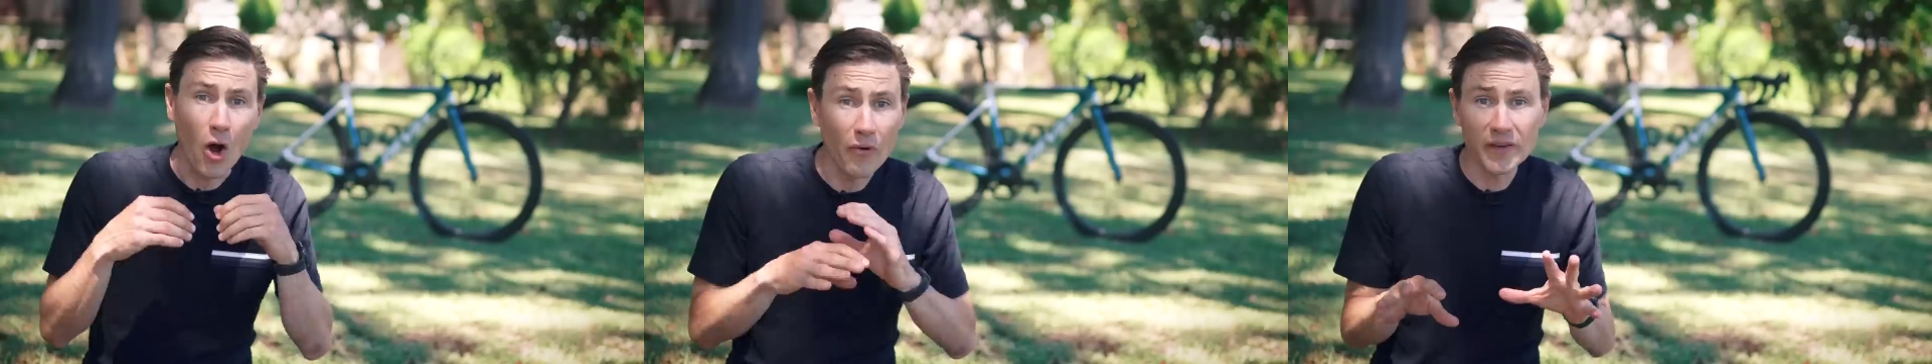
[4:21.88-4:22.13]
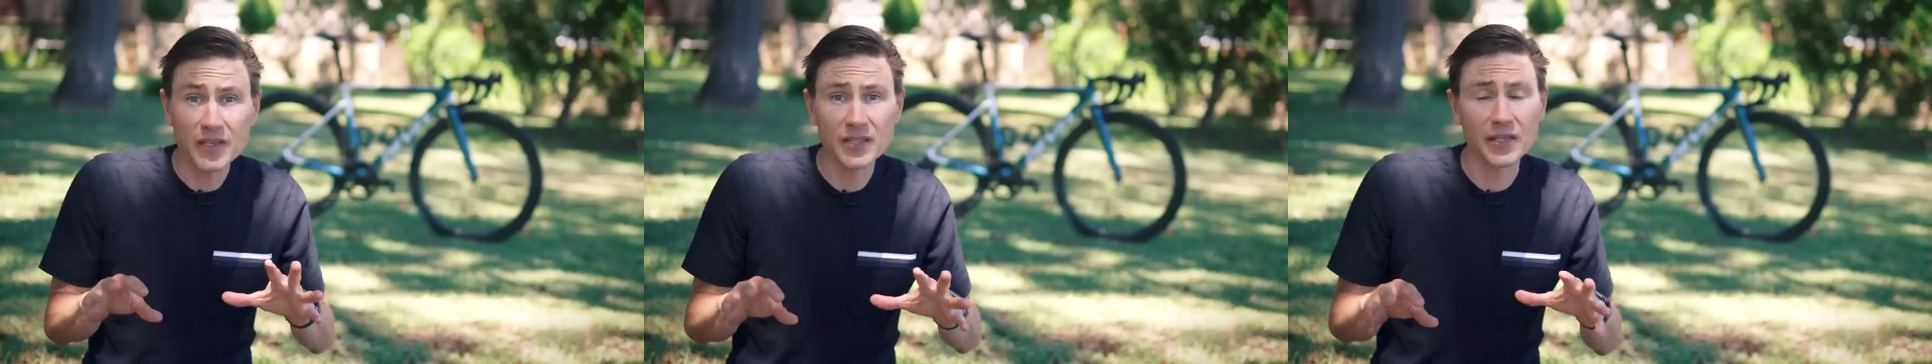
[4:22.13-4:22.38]

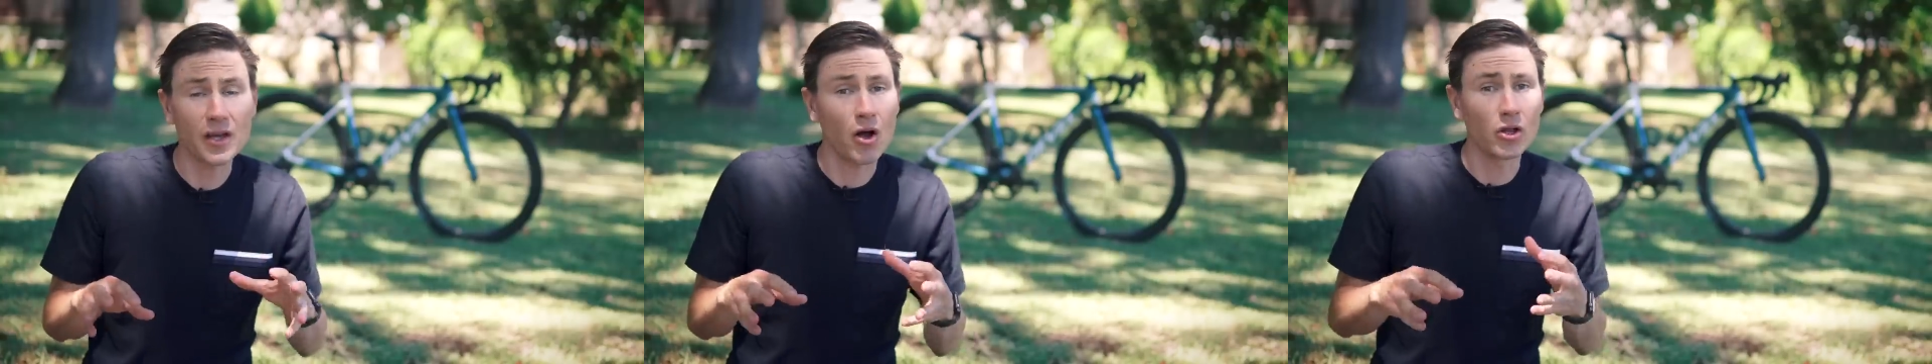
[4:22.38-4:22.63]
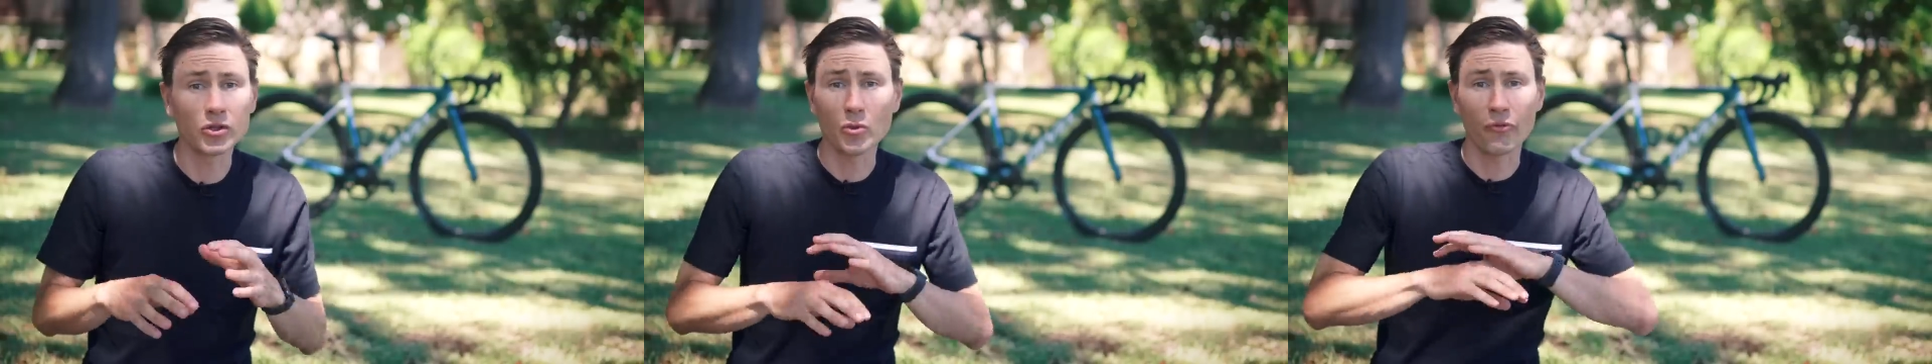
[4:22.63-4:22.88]
Obviously,
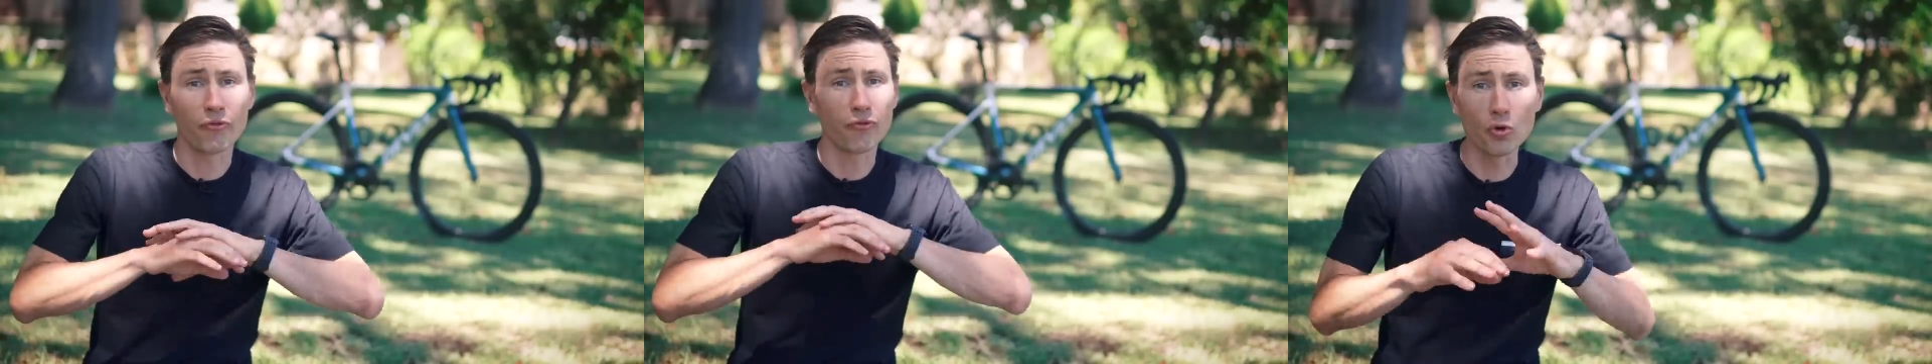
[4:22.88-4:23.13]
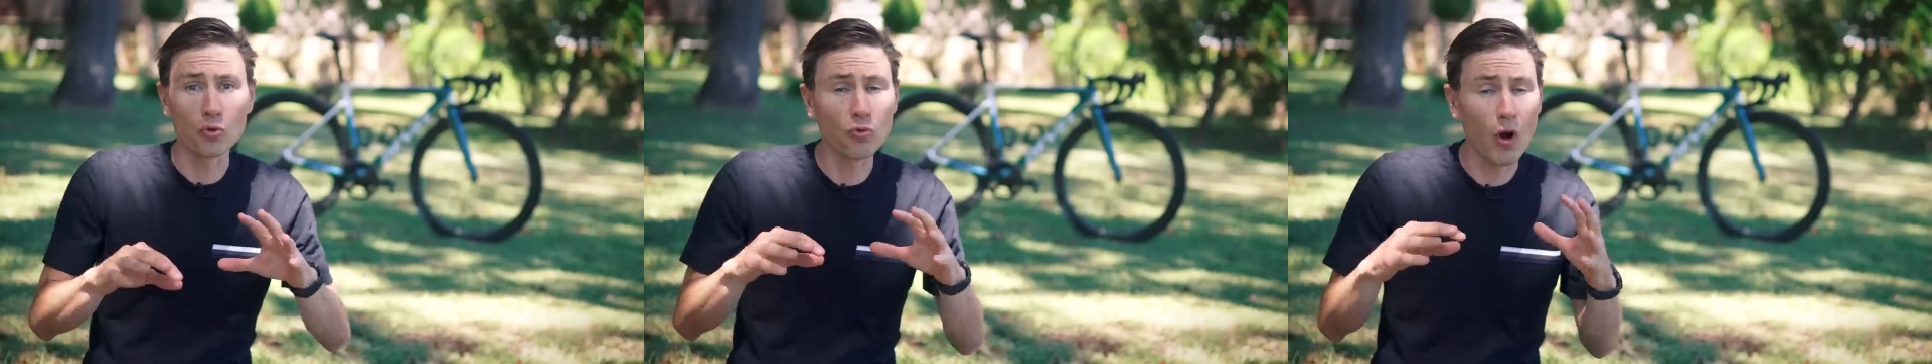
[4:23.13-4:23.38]
I'll do a
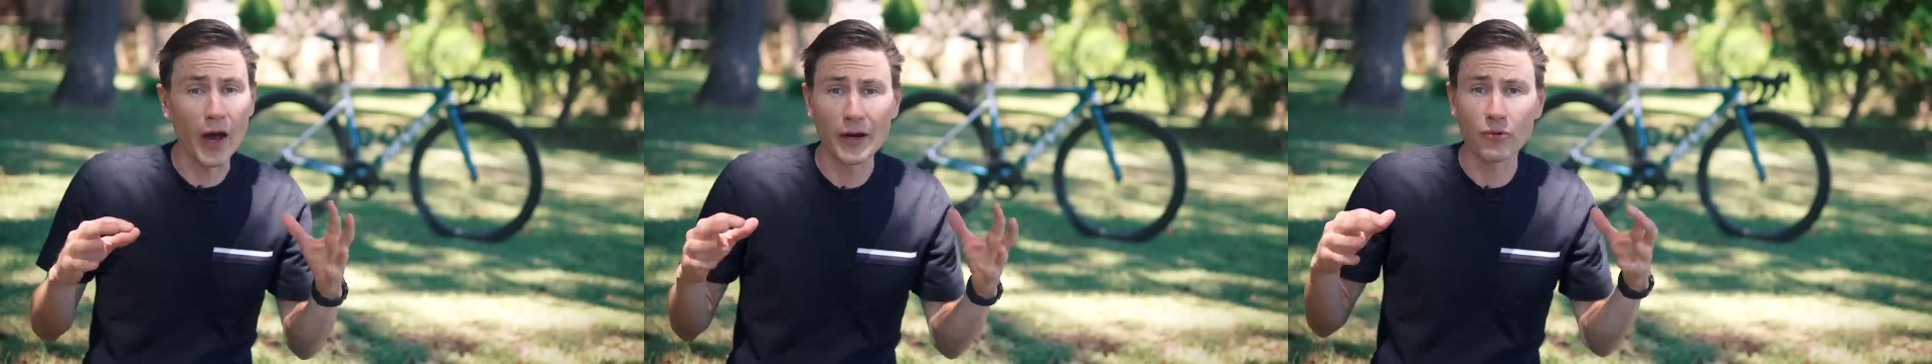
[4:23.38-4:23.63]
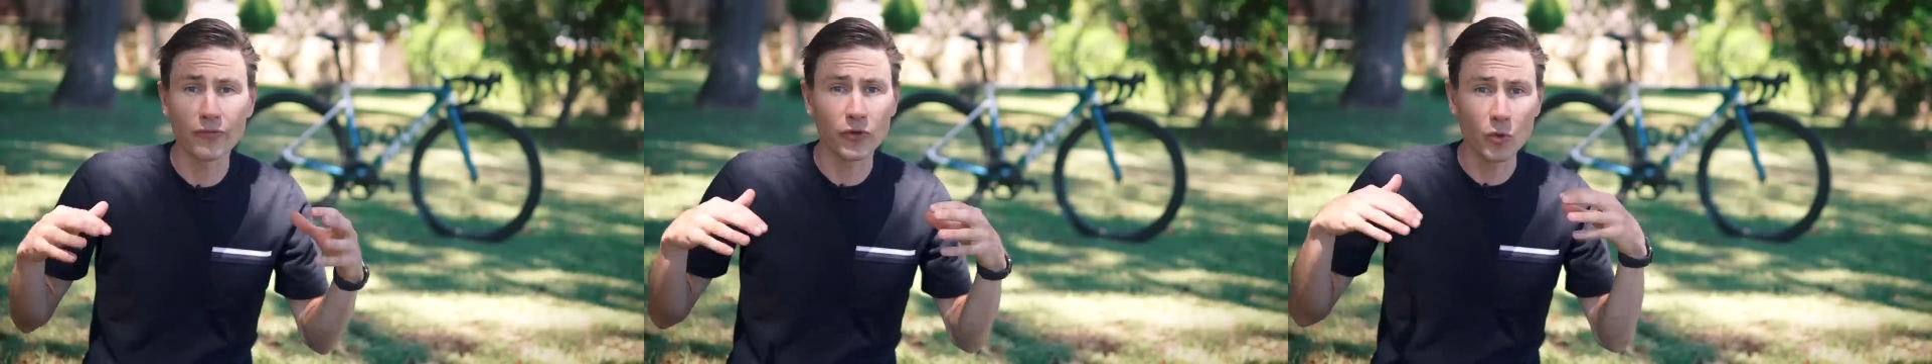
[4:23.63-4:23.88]
full
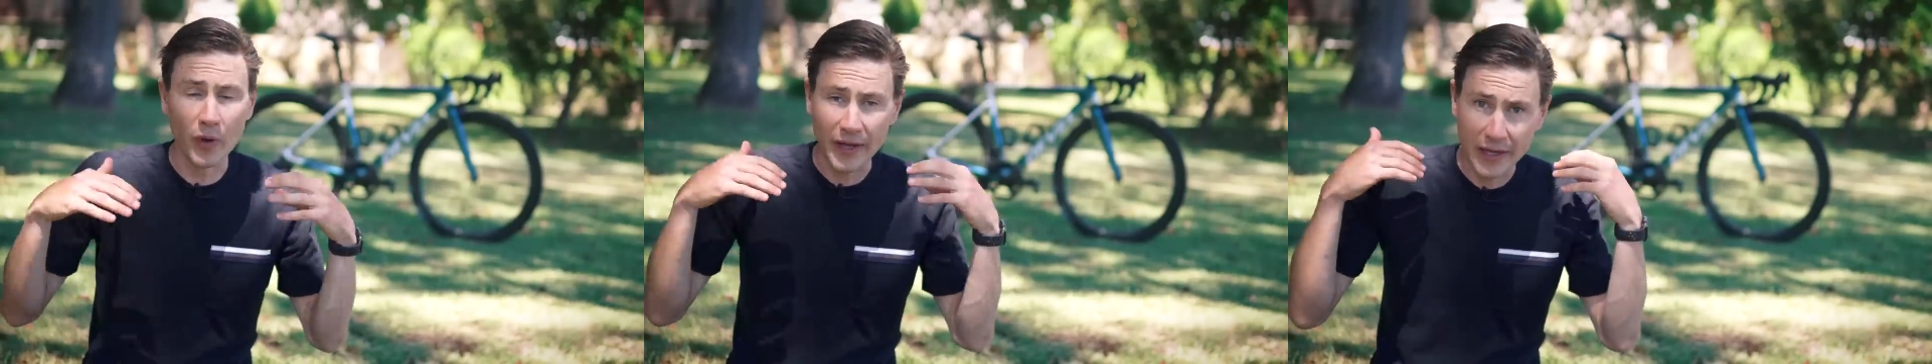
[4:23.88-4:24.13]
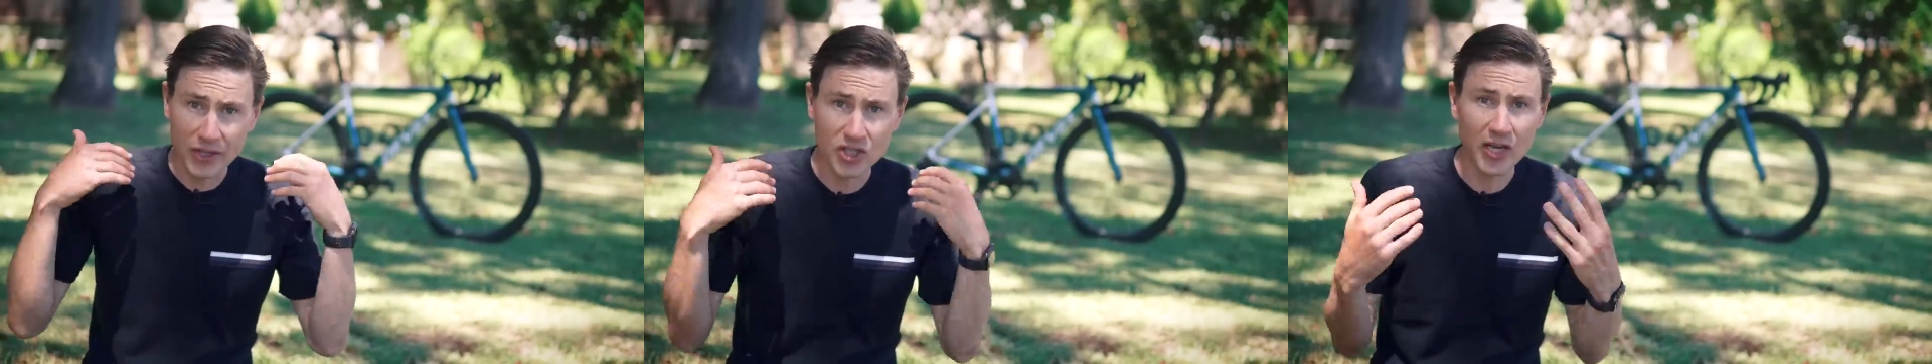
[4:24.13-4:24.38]
ride review when I
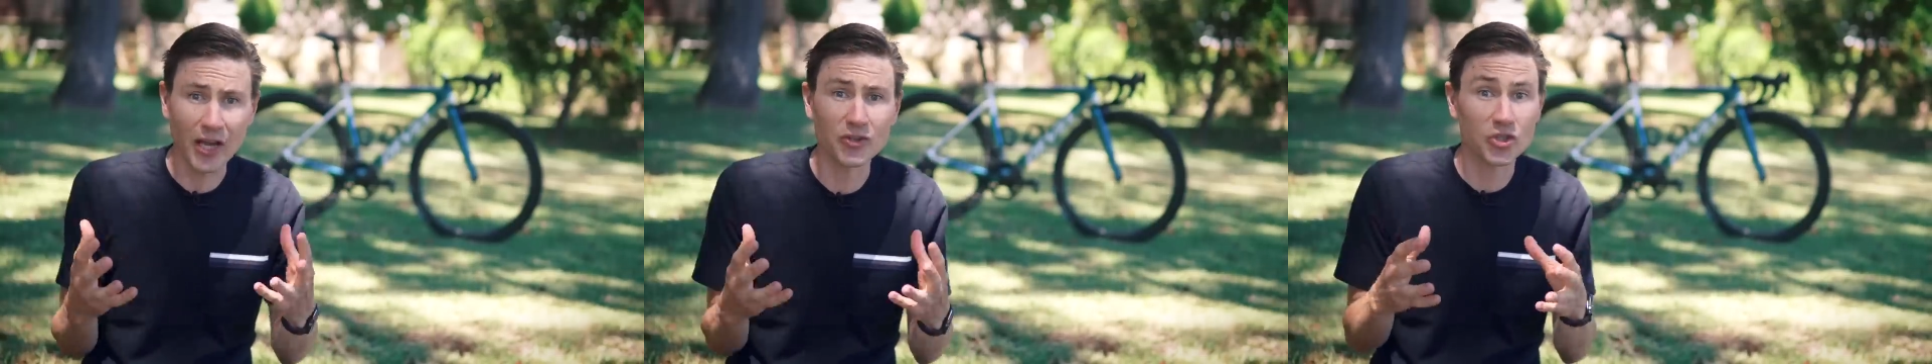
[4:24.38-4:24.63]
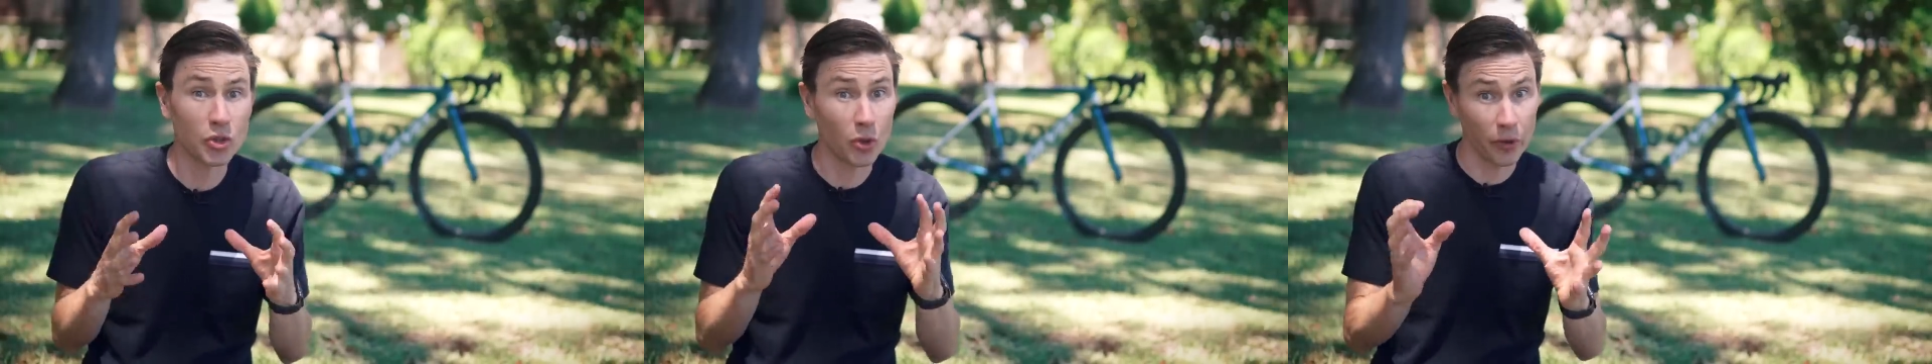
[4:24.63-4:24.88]
get a chance to.